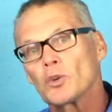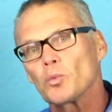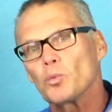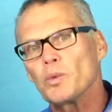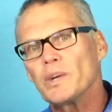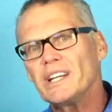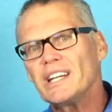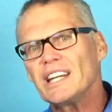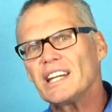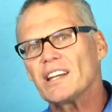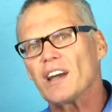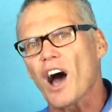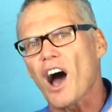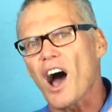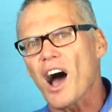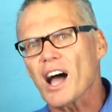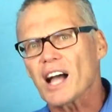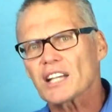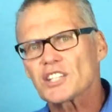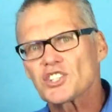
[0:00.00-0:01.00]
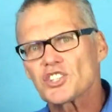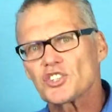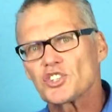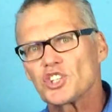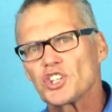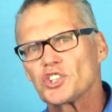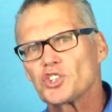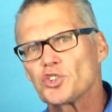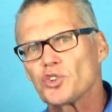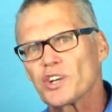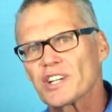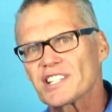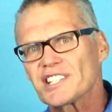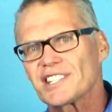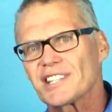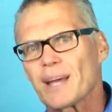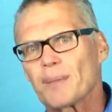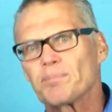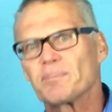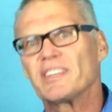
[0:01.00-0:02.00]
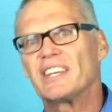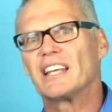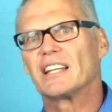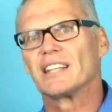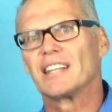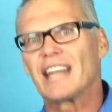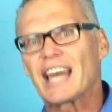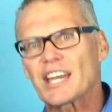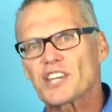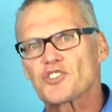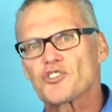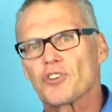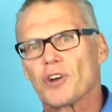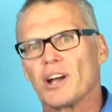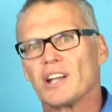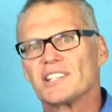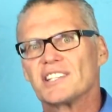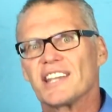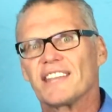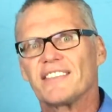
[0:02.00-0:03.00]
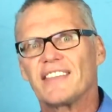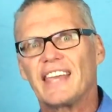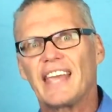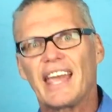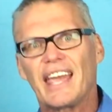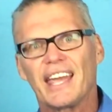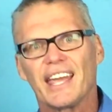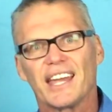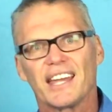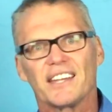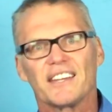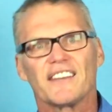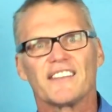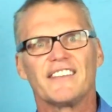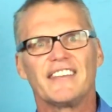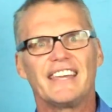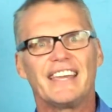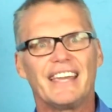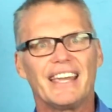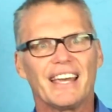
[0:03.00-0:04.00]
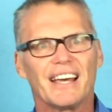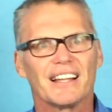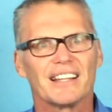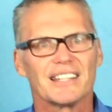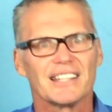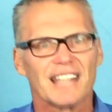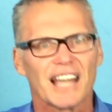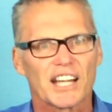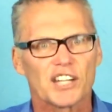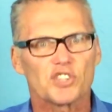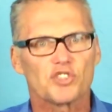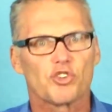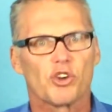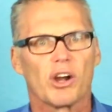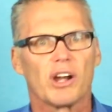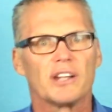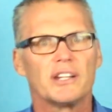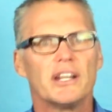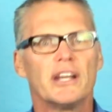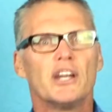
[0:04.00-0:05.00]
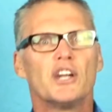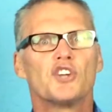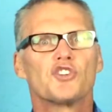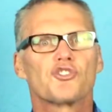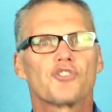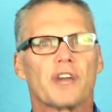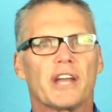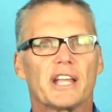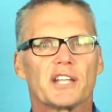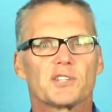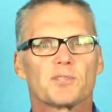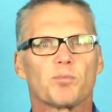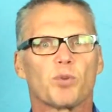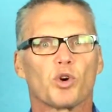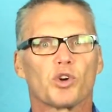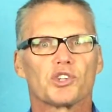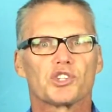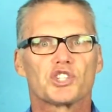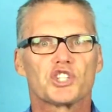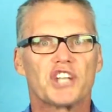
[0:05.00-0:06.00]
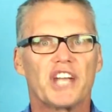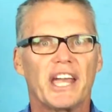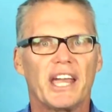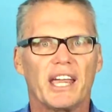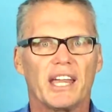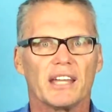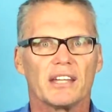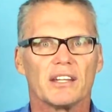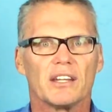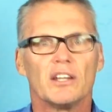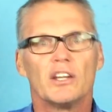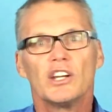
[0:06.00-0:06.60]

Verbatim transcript: We need oxygen to accept the electrons at the end of the electron transport chain.